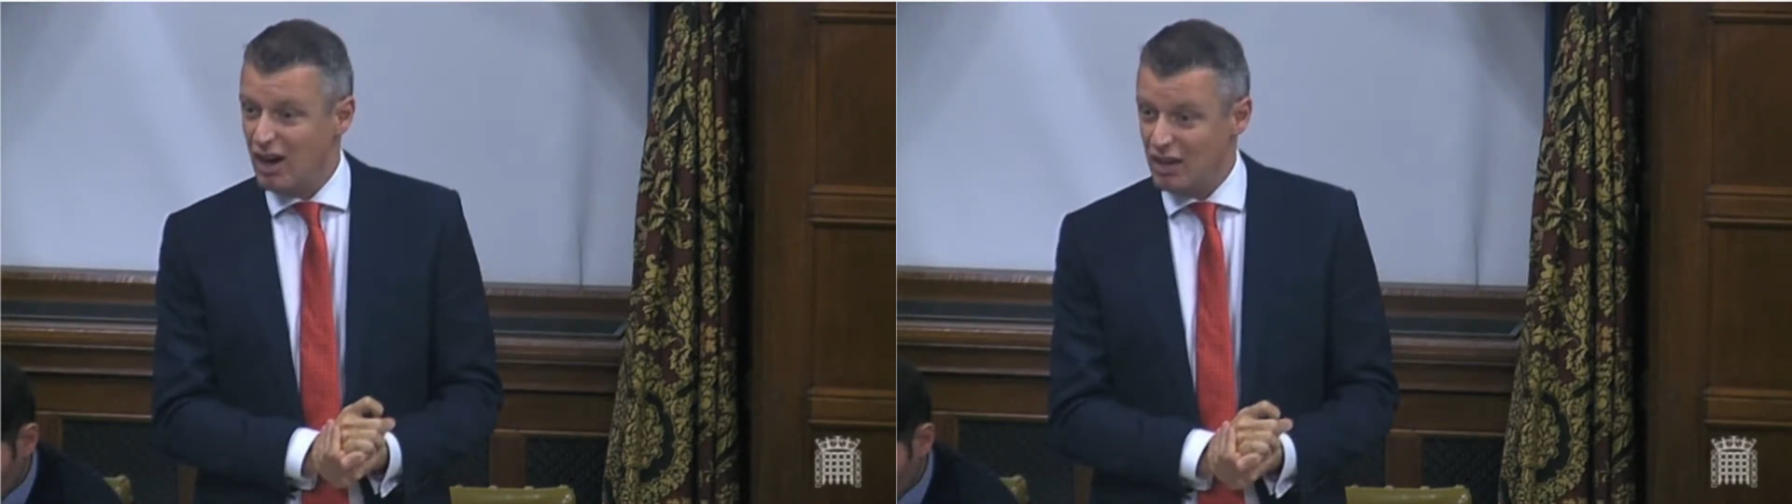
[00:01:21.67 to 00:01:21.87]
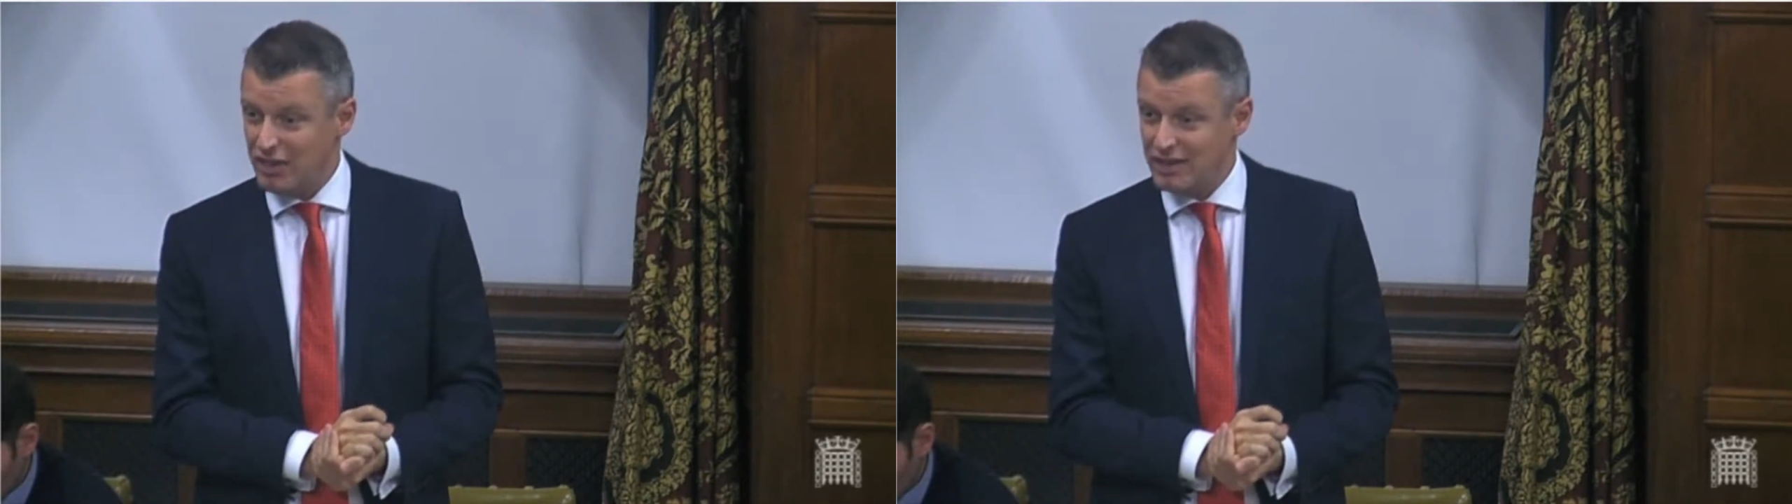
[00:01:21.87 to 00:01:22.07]

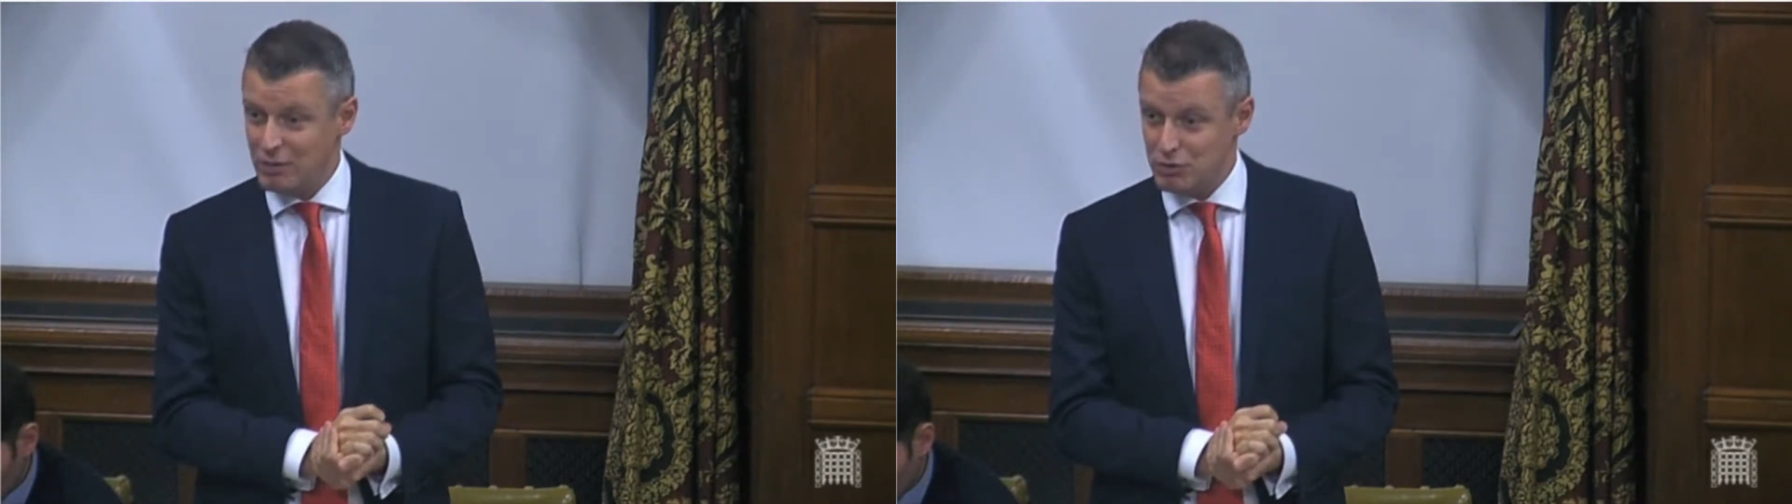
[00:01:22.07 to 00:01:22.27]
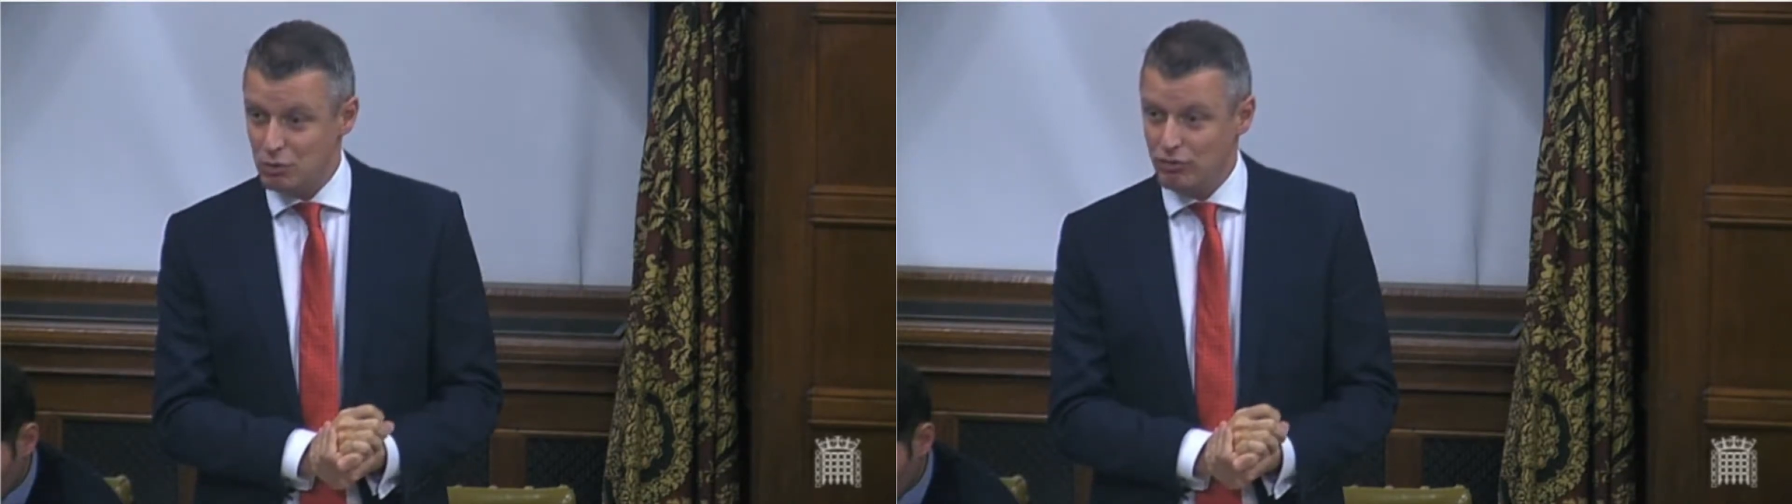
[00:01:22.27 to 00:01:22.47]
I think there
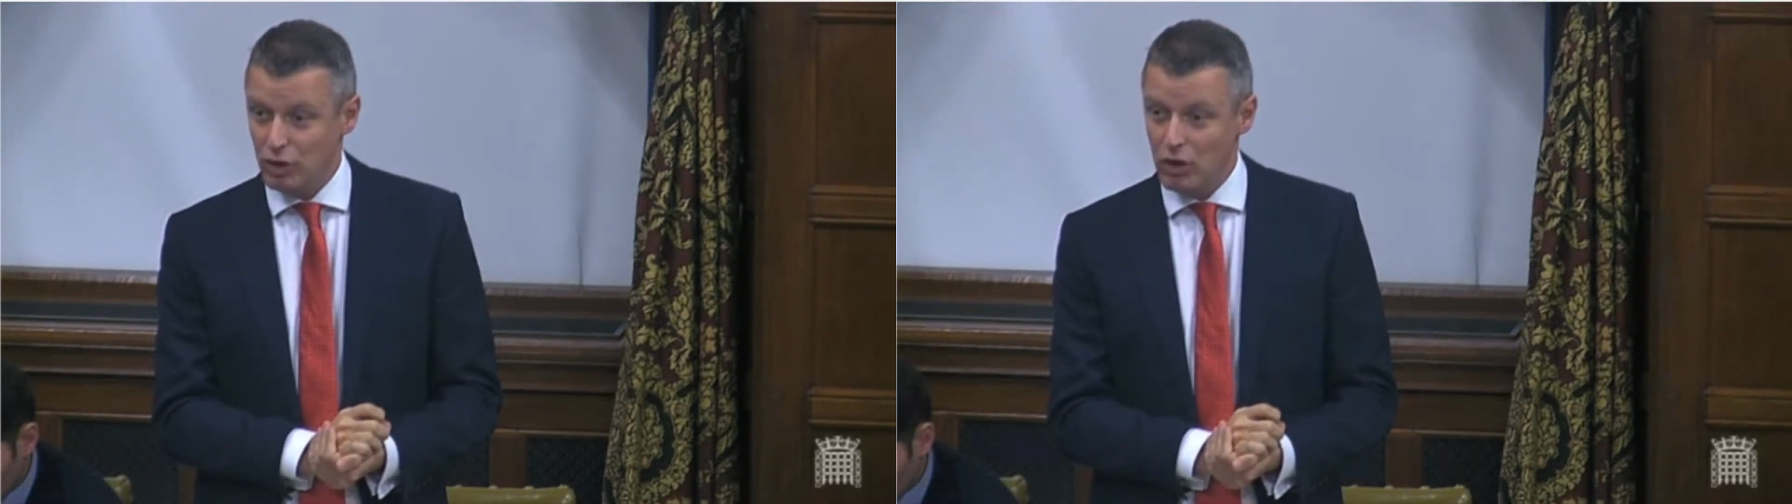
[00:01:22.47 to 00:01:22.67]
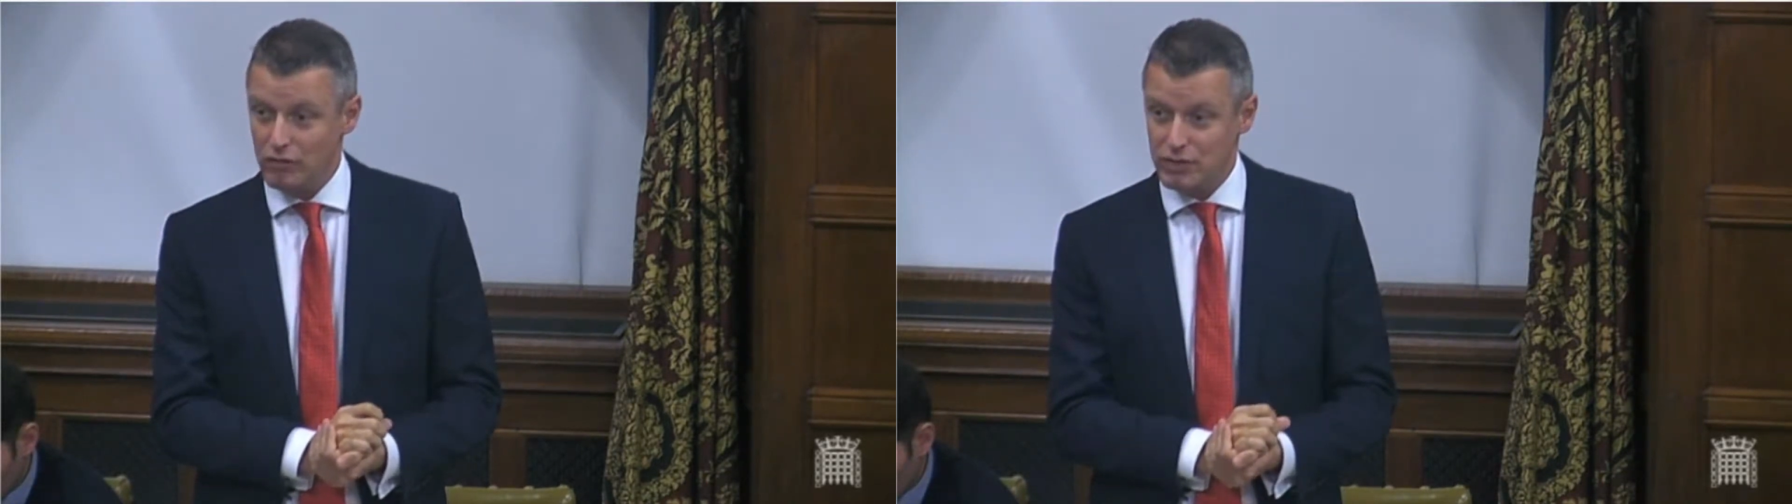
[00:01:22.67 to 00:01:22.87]
was an awful
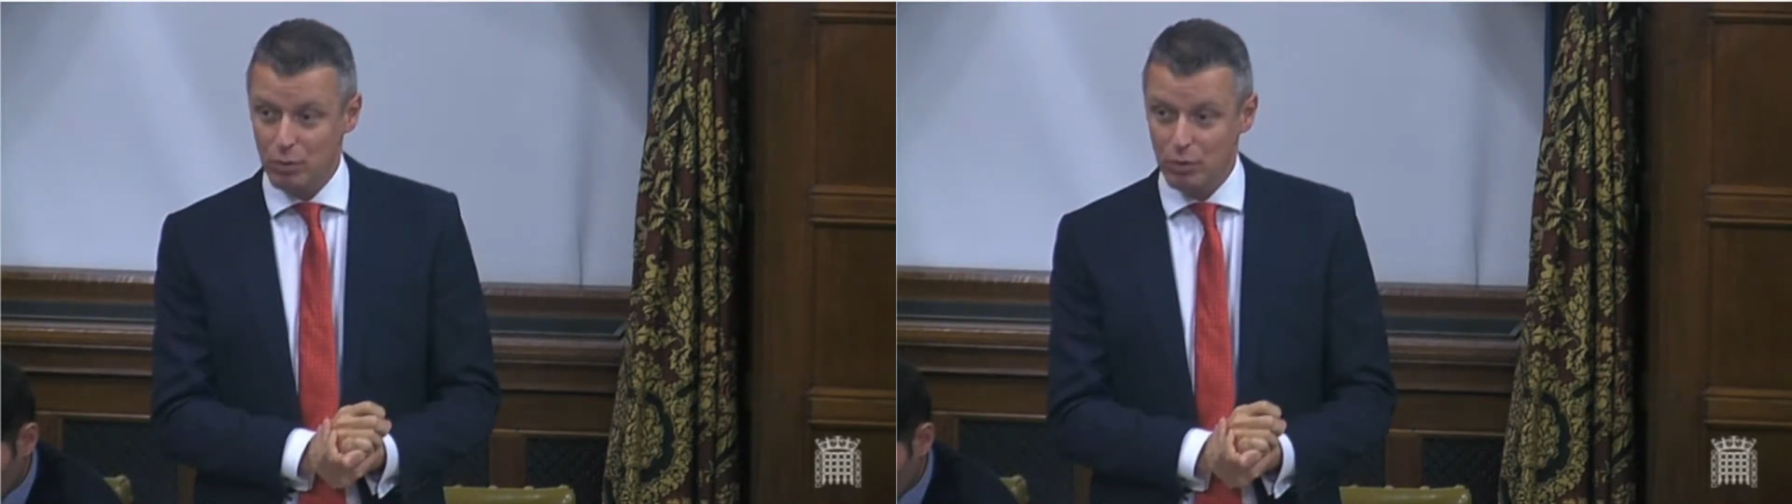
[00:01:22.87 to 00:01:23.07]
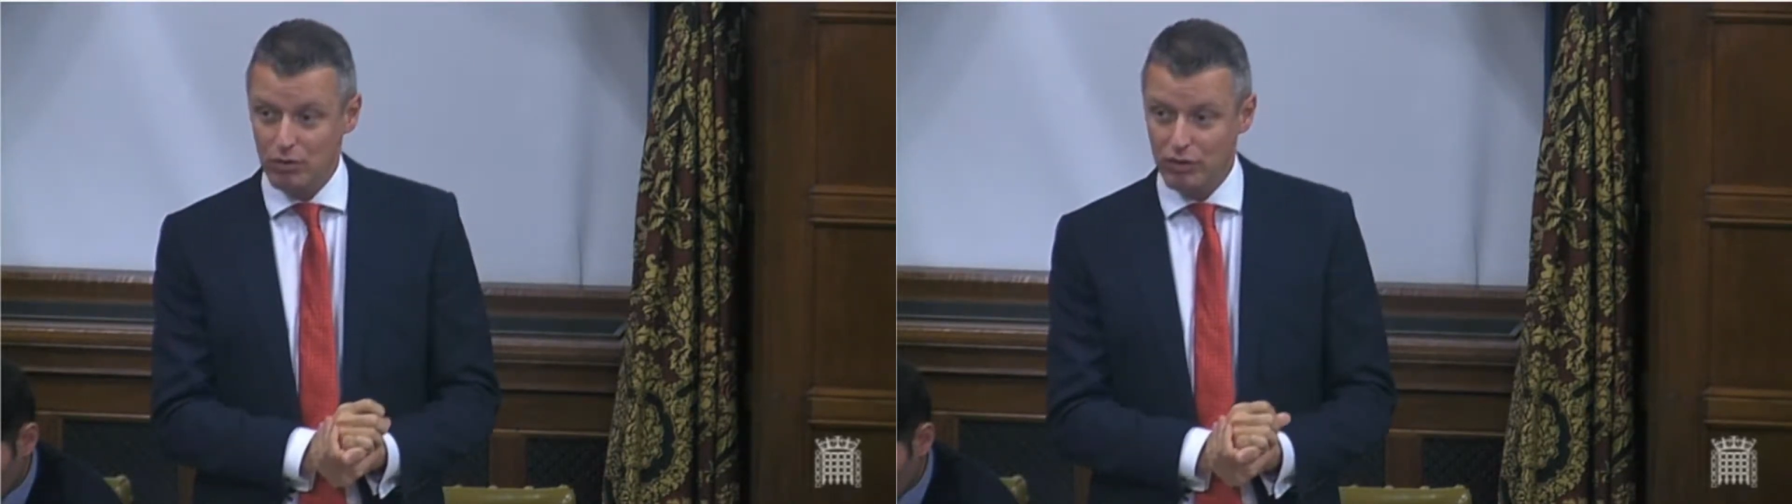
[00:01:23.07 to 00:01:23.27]
lot of
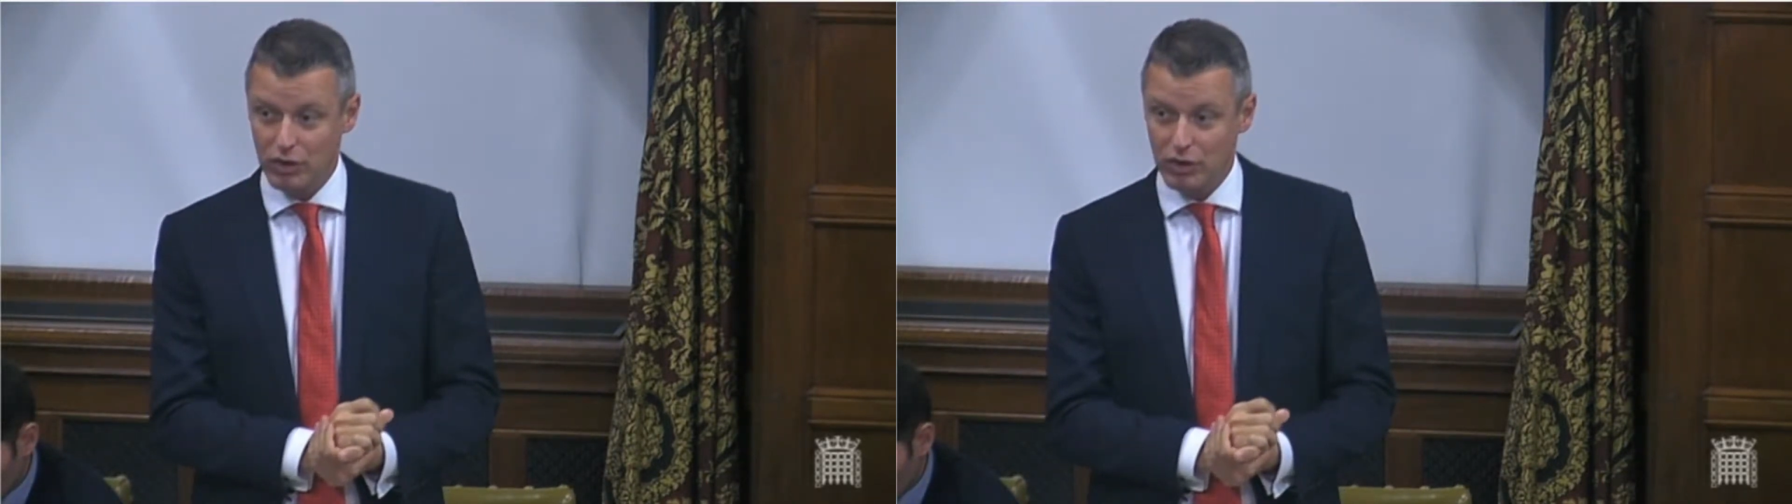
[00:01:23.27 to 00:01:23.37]
support for